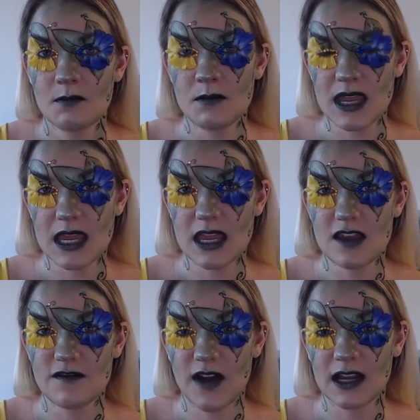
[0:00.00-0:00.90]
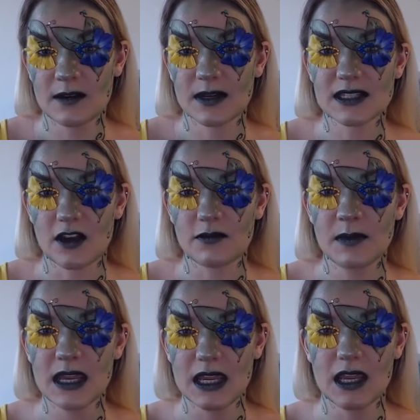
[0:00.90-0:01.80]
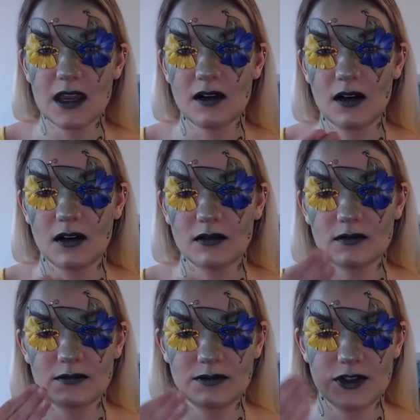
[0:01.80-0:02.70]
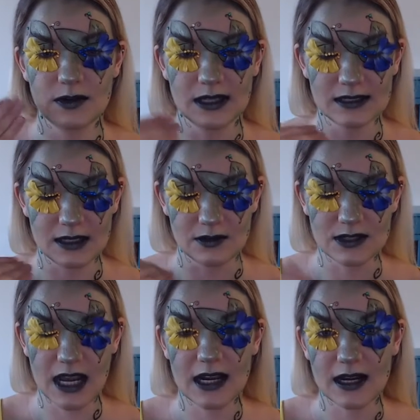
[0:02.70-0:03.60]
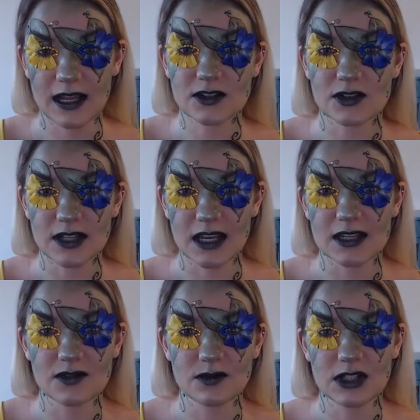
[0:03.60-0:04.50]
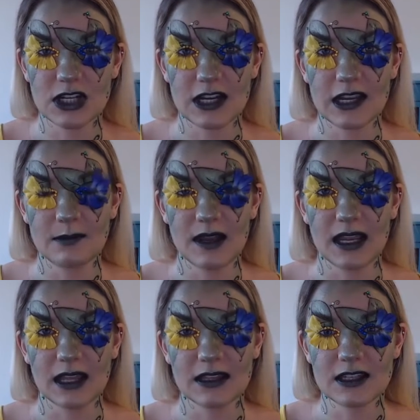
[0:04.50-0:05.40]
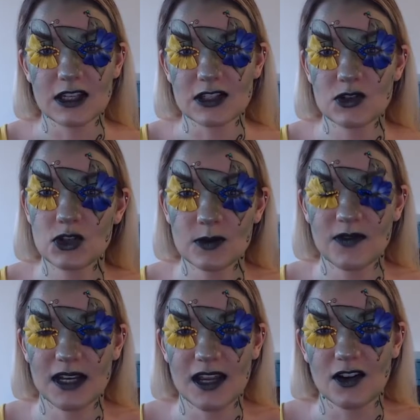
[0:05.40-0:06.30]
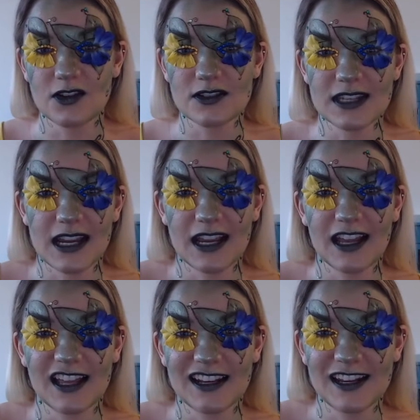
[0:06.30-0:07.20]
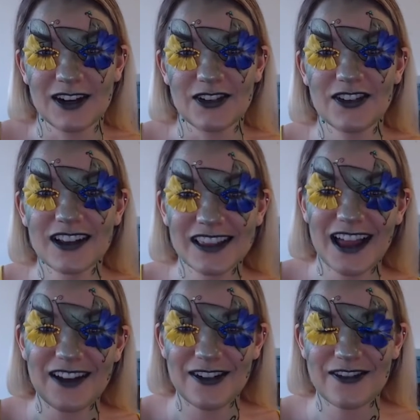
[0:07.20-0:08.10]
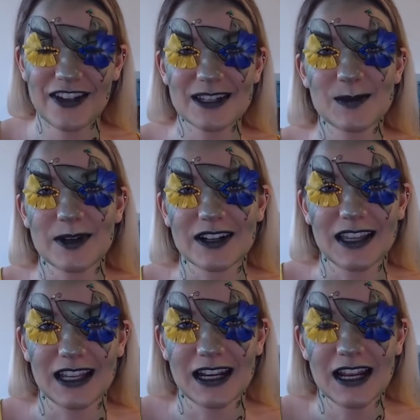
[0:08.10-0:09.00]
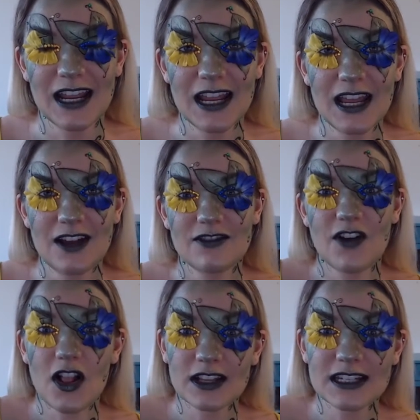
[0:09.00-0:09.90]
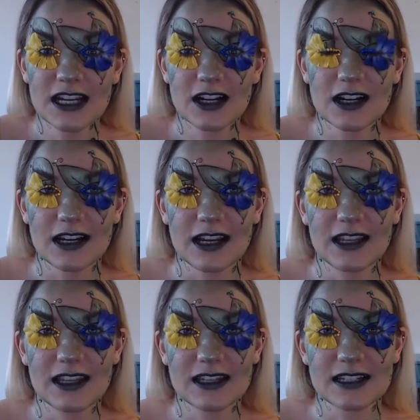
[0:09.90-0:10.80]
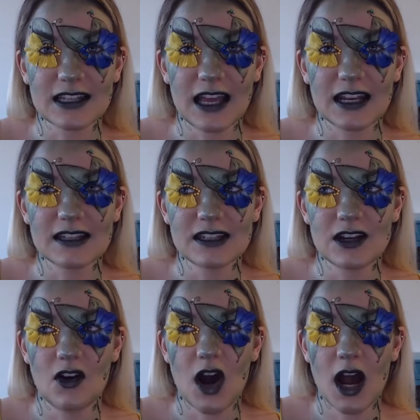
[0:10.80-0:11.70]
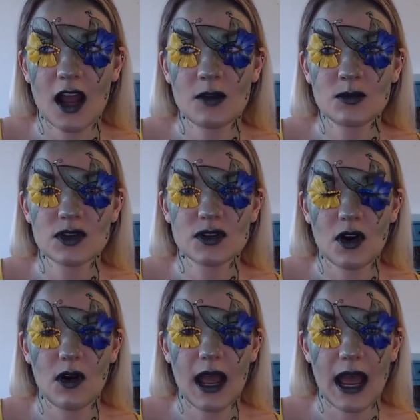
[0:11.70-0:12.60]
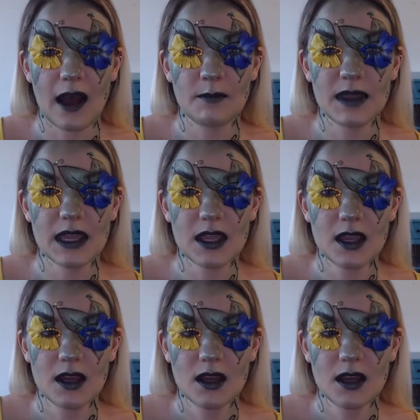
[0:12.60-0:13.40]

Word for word: me finding myself, me doing this, you know, diet and exercise regime and these YouTube videos and, you know, going live on Facebook and volunteering and things like that is, you know, I'm so happy